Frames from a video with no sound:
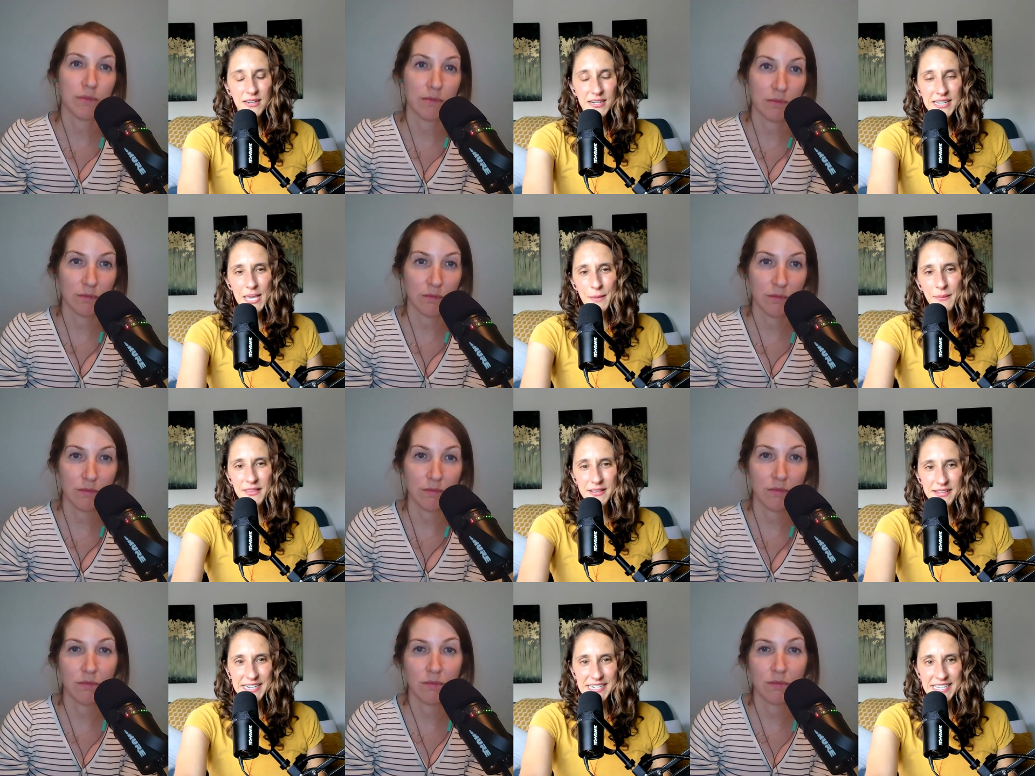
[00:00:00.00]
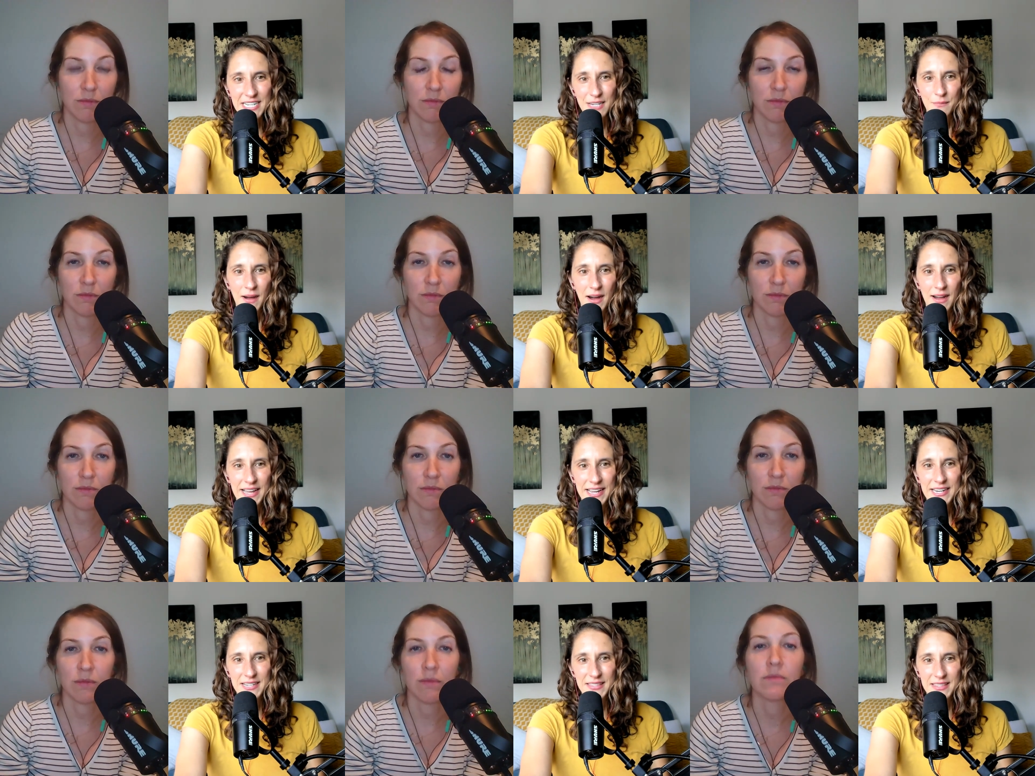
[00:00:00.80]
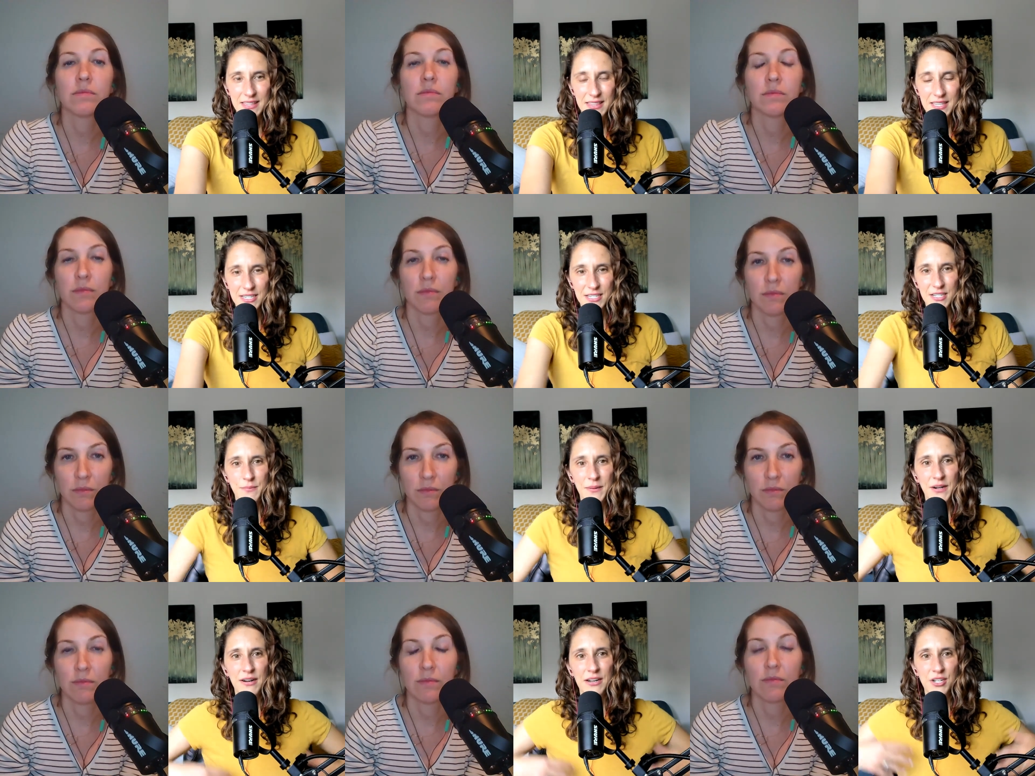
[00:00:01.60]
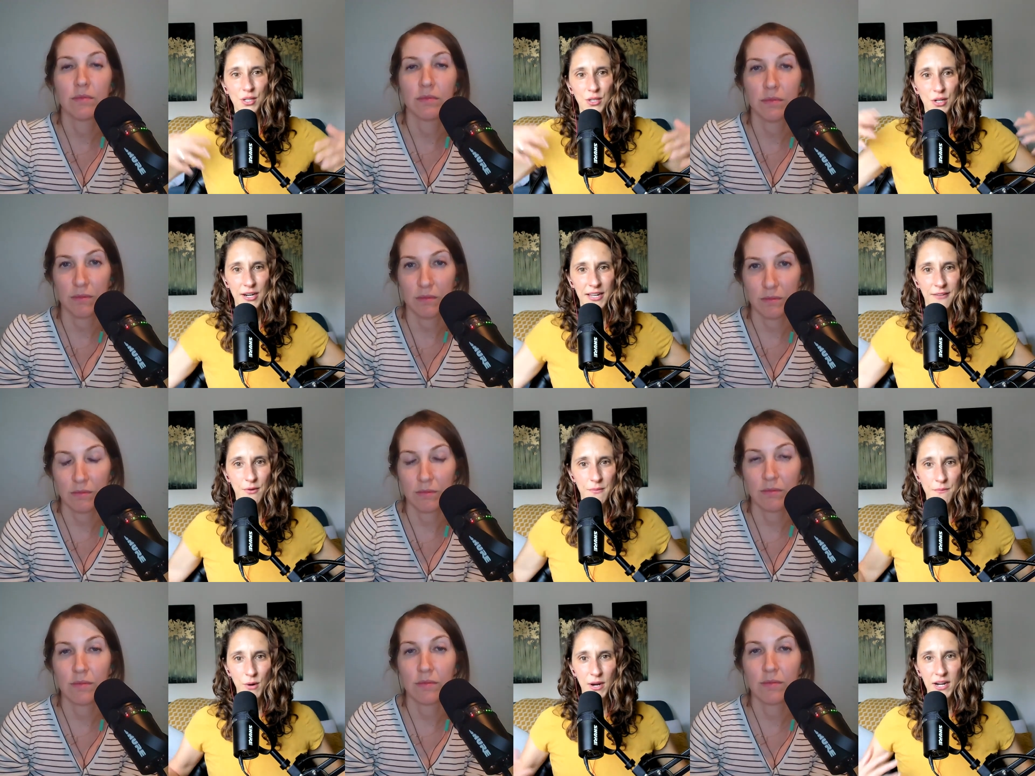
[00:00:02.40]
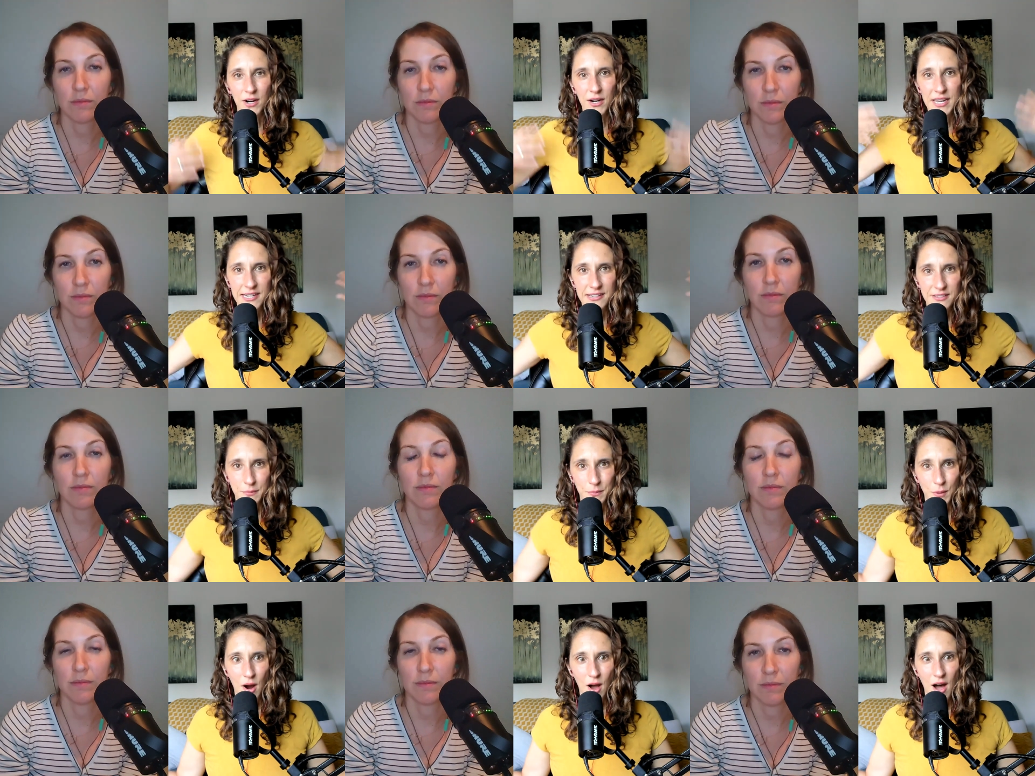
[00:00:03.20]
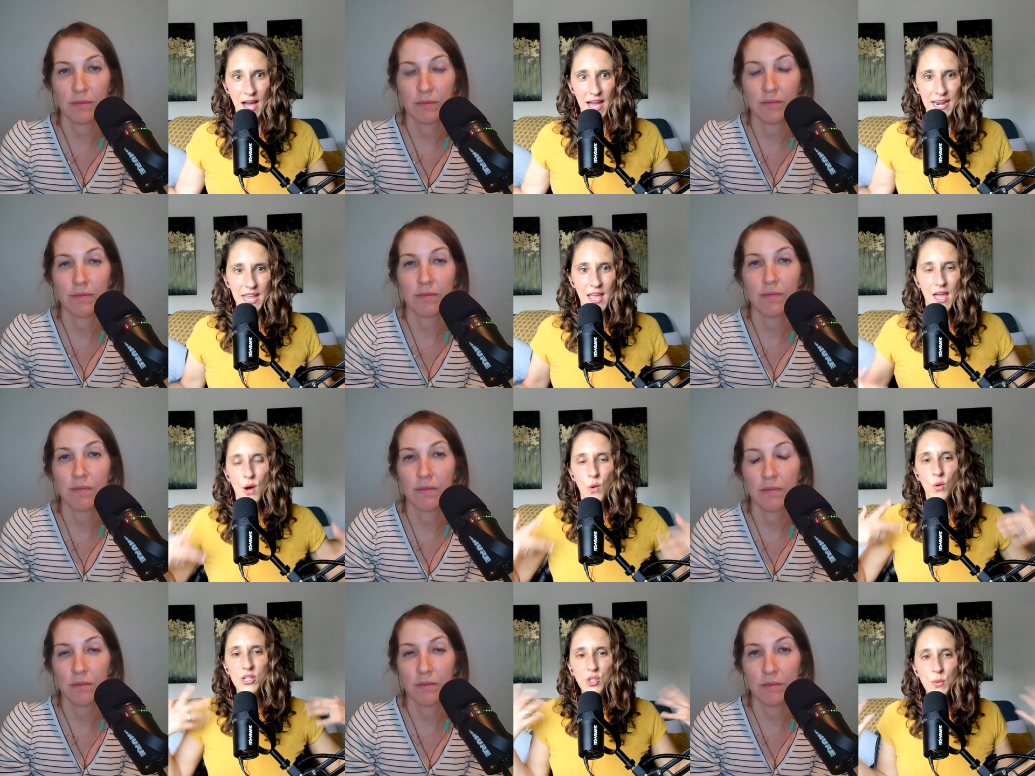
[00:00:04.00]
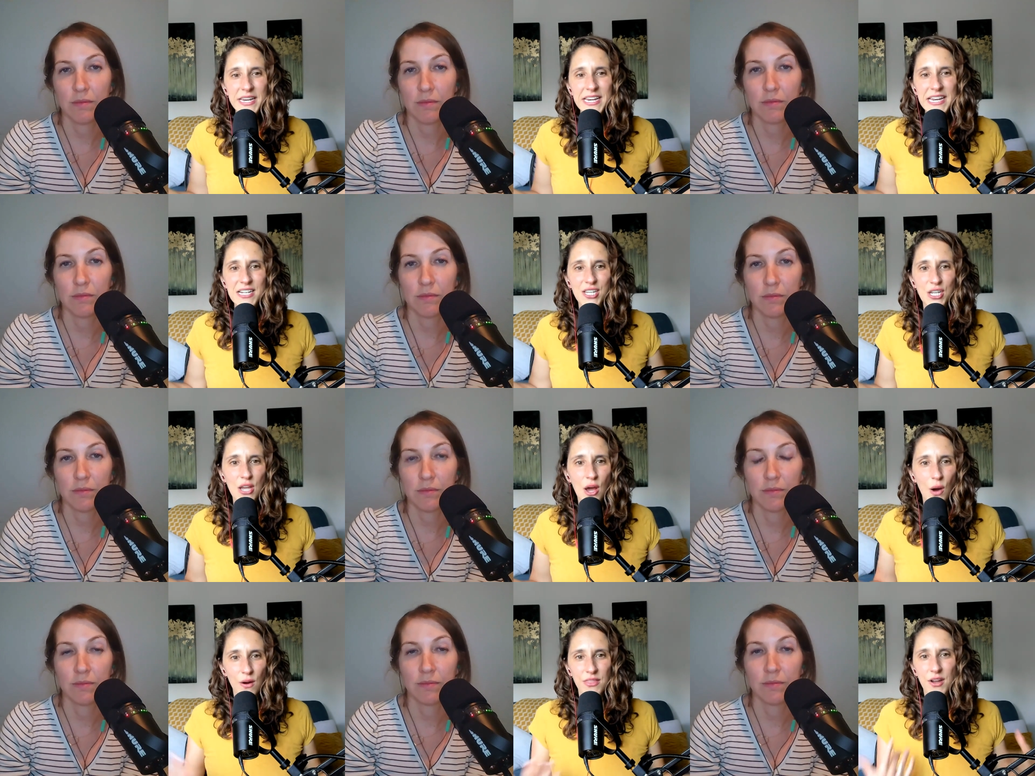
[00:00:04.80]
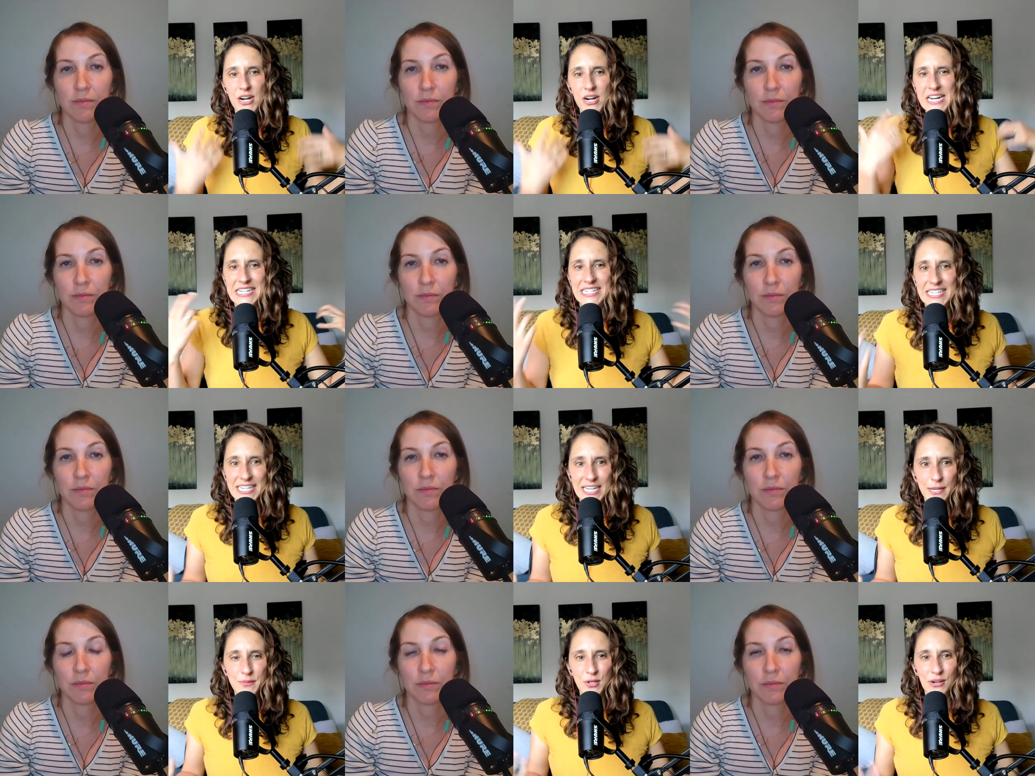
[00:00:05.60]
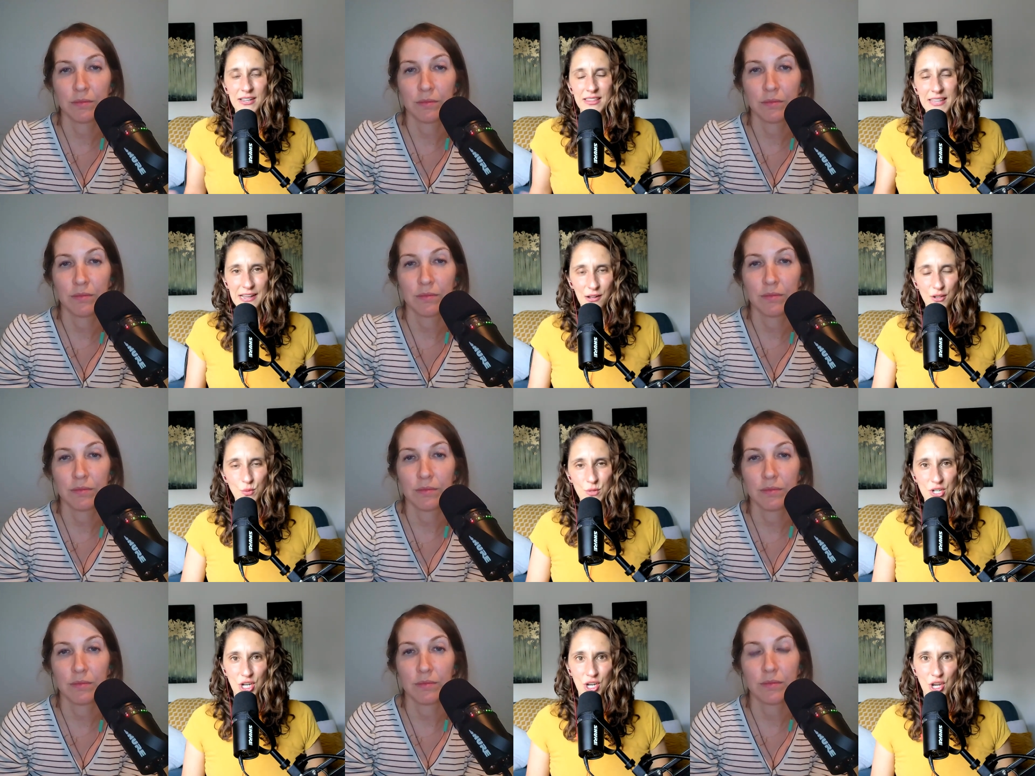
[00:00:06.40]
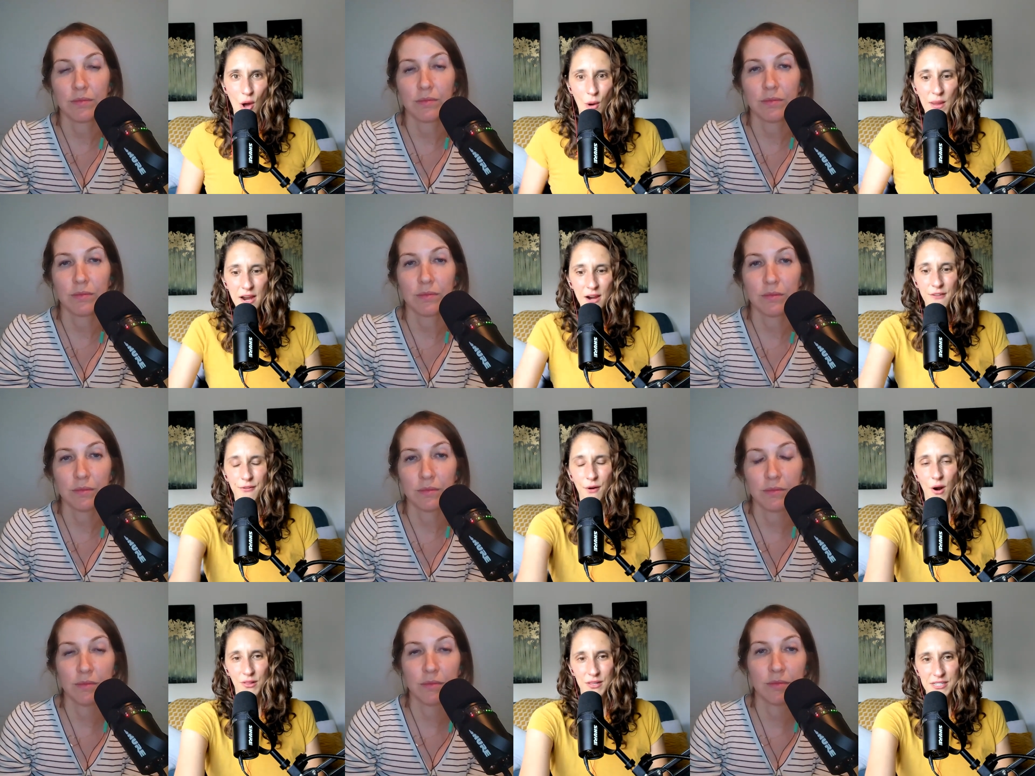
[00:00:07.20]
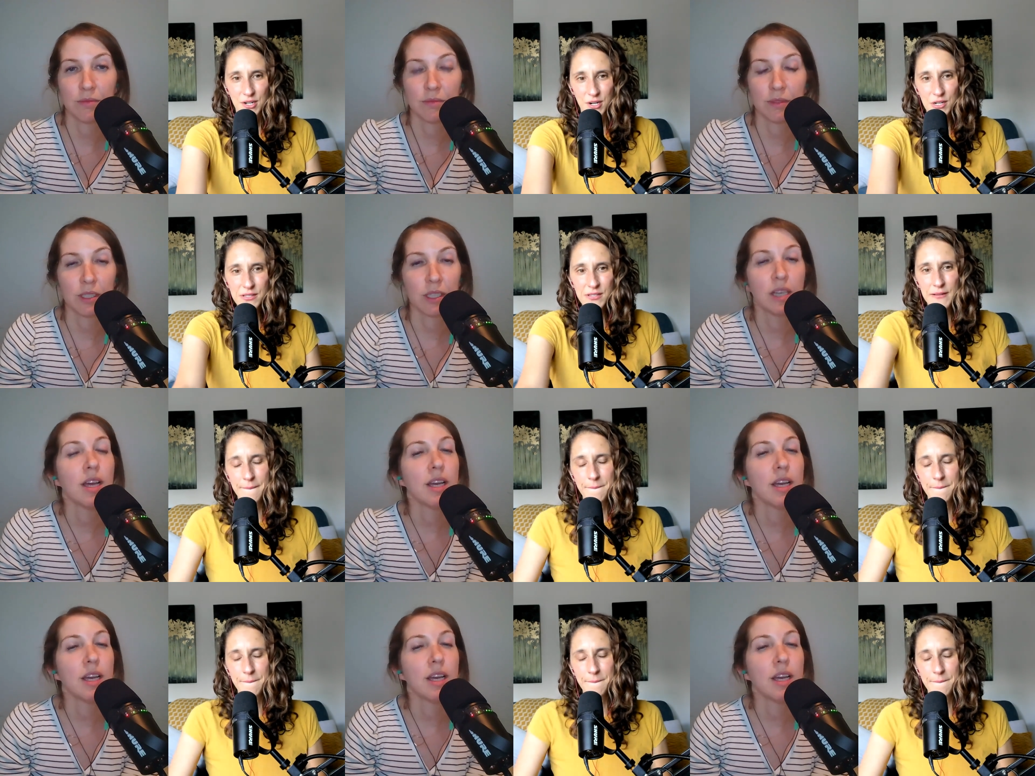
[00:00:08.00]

Speaker 1: keeping this idea in mind that this experiential learning, if we bring our kids abroad, what do we need to know? Are there any tips or anything else we should know here for our listeners?